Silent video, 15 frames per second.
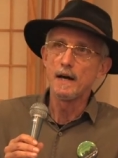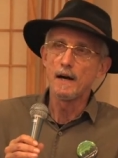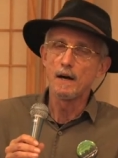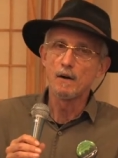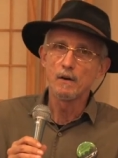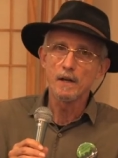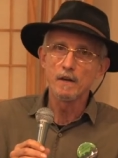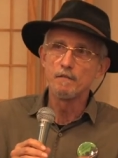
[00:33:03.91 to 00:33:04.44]
Now,
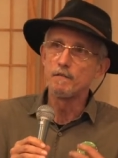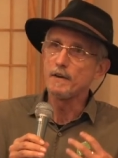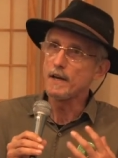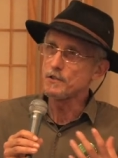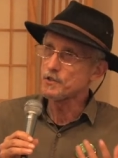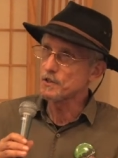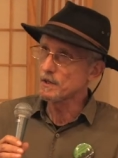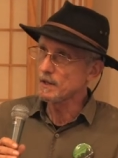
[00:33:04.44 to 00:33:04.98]

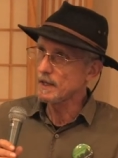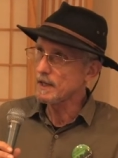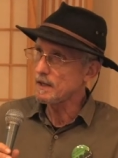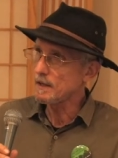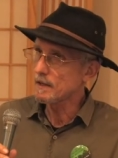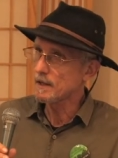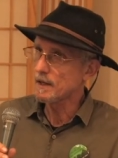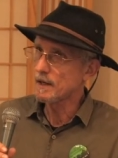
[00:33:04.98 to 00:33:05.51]
eventually,
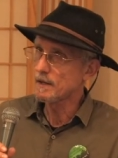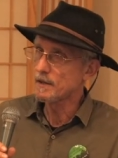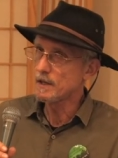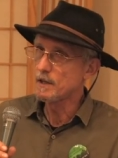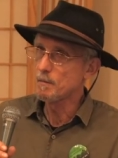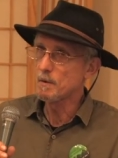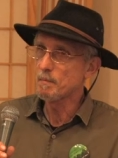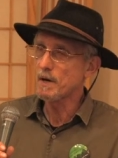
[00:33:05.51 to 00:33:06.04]
uh, the
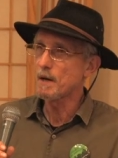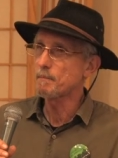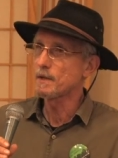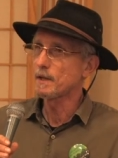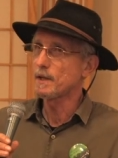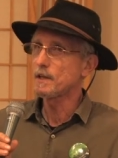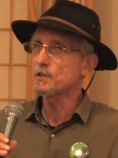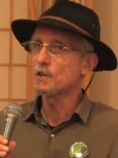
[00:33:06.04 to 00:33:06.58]
human
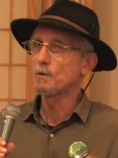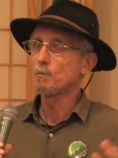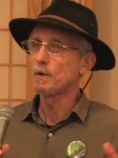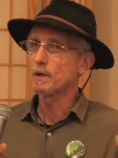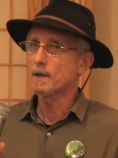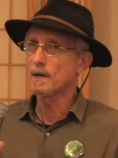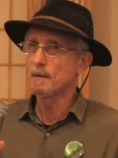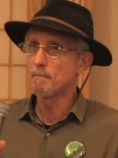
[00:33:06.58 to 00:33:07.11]
population
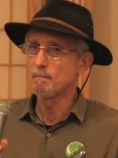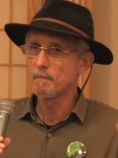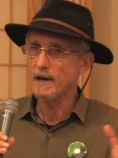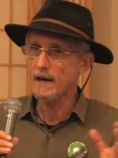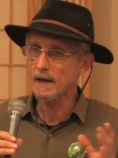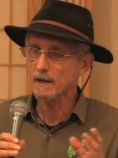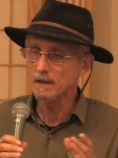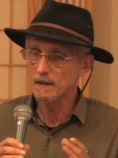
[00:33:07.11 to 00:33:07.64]
will come
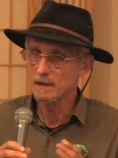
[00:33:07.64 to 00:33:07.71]
back